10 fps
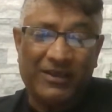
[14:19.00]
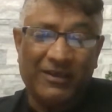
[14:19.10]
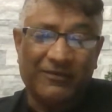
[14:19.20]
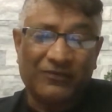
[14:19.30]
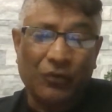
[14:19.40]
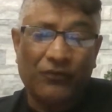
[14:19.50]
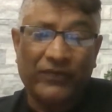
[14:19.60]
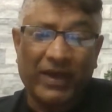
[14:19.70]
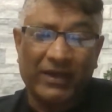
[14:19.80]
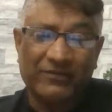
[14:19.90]
So
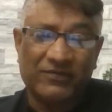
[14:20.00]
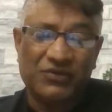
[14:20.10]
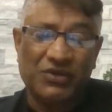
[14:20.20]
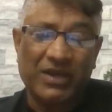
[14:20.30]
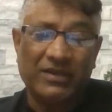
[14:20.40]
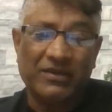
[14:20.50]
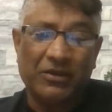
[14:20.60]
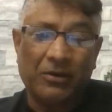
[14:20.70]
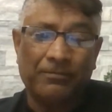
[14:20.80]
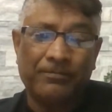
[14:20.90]
fast, she ended
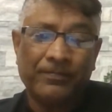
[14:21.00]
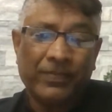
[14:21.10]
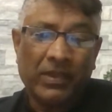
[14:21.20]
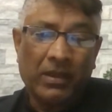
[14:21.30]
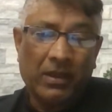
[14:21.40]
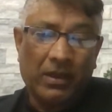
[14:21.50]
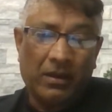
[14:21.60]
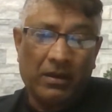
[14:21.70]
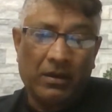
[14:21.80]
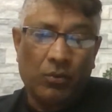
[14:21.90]
up
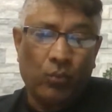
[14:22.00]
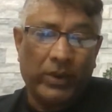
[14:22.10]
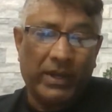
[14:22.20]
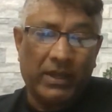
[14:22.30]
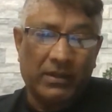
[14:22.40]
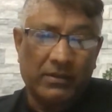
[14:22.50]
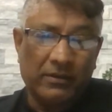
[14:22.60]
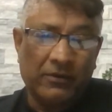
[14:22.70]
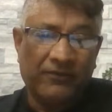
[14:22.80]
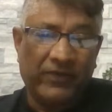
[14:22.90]
winning
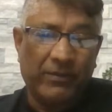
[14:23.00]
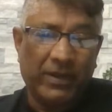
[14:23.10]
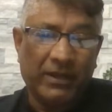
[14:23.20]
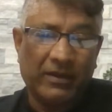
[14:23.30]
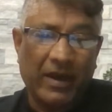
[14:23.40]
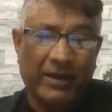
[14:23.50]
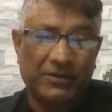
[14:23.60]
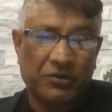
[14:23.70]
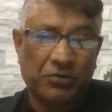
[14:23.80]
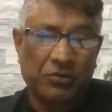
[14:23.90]
the female
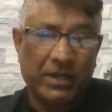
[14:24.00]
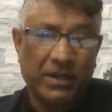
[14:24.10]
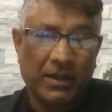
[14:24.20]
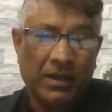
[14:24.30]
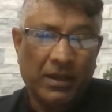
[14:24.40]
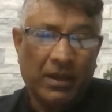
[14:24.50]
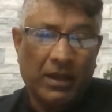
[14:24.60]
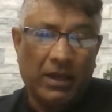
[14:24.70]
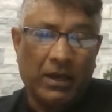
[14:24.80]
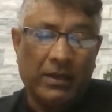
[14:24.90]
category,
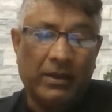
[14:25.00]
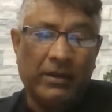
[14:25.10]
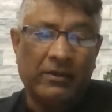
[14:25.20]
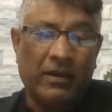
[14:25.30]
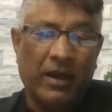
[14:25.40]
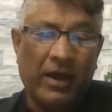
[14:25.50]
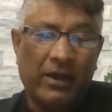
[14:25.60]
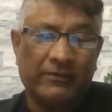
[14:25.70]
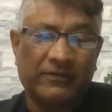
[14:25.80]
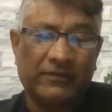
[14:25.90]
and it
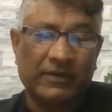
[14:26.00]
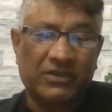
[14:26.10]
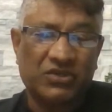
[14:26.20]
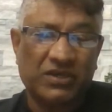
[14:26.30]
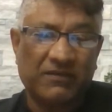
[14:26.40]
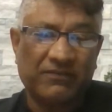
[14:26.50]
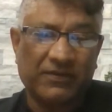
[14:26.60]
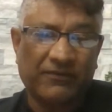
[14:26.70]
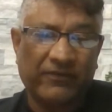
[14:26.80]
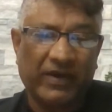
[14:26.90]
has achieved
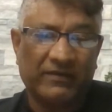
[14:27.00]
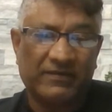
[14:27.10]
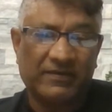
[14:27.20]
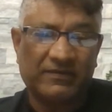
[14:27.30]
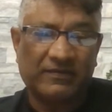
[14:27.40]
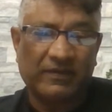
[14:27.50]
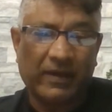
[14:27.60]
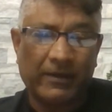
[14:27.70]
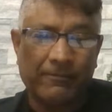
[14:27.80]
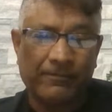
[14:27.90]
the fastest
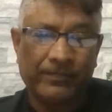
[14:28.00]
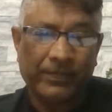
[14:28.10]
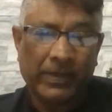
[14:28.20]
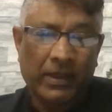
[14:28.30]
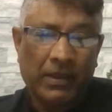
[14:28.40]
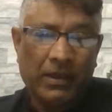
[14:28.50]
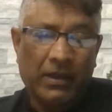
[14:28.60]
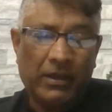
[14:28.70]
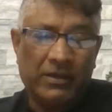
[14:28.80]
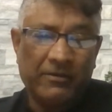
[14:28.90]
time
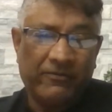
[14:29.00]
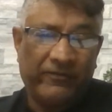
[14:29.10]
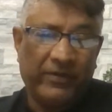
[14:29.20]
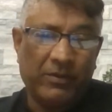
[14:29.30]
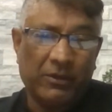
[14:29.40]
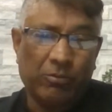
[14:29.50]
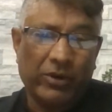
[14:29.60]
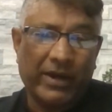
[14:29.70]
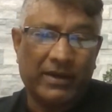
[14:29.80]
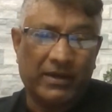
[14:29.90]
in the female
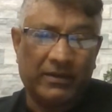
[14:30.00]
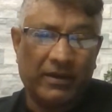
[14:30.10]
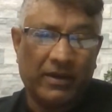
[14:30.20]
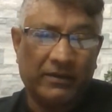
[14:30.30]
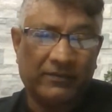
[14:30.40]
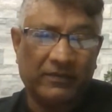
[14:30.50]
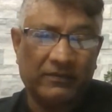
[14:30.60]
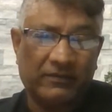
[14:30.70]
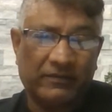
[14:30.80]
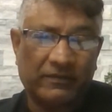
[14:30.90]
bracket
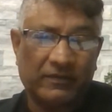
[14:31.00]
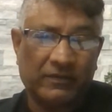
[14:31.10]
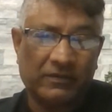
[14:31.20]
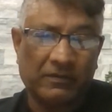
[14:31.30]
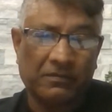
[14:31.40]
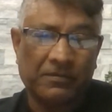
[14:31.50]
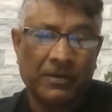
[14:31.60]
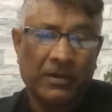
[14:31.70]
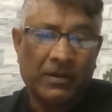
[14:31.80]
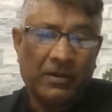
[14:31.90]
since the
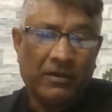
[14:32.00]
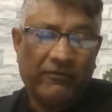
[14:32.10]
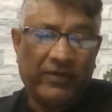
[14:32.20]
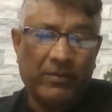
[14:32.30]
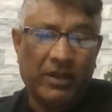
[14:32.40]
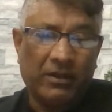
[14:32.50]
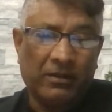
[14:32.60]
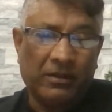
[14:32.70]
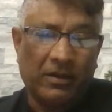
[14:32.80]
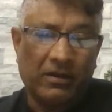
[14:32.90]

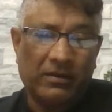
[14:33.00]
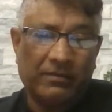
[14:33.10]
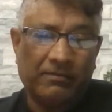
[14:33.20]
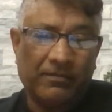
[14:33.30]
female